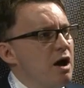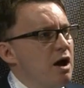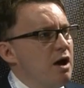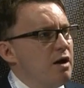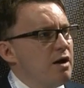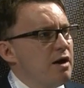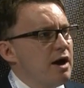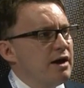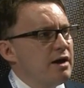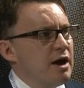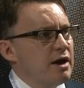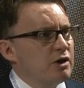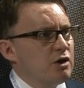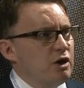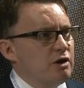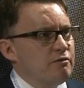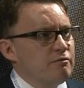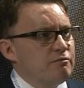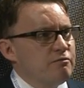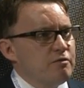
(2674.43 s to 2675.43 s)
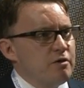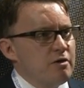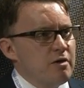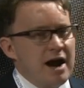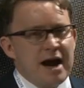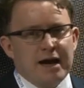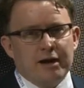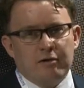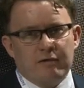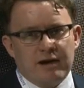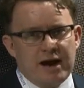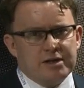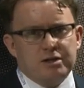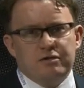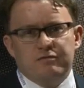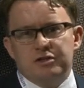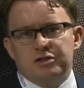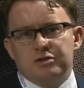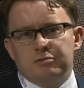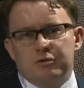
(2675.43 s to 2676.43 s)
and kind of angry
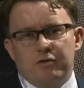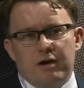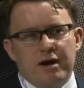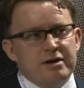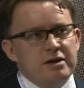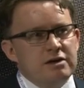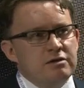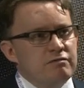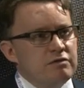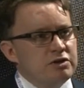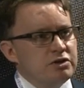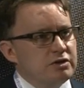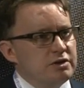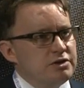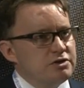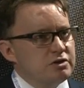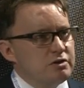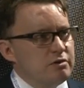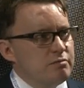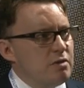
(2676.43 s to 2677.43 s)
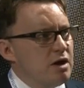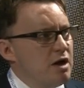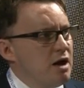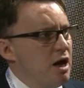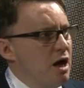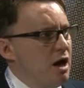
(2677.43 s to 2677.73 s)
activism around individualism.